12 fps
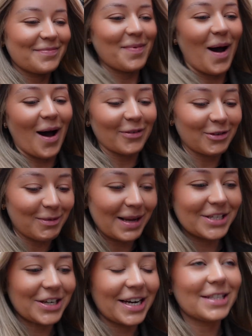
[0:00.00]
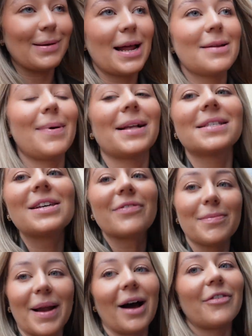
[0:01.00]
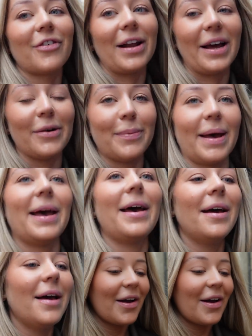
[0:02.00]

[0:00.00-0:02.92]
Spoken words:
But I've got my treats. We're heading back to the room now for a little bit.